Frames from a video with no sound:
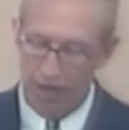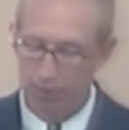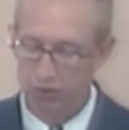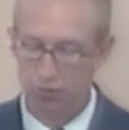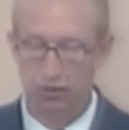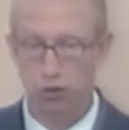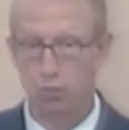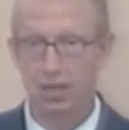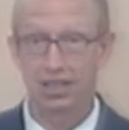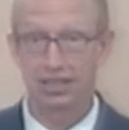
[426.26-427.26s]
us with
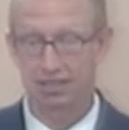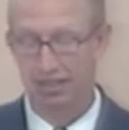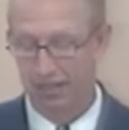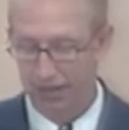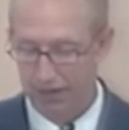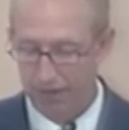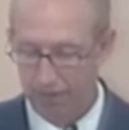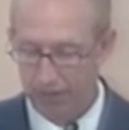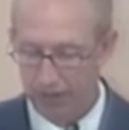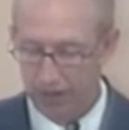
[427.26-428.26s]
humility.
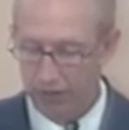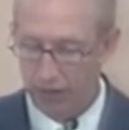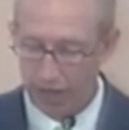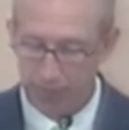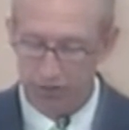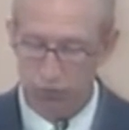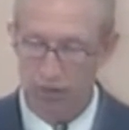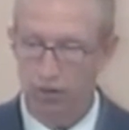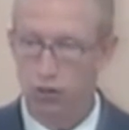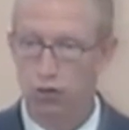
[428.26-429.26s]
Uh, they'll help us
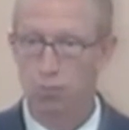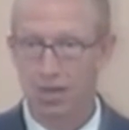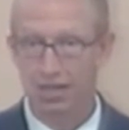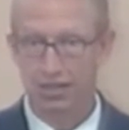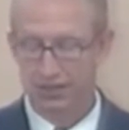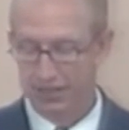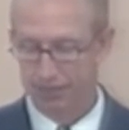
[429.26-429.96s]
with humility.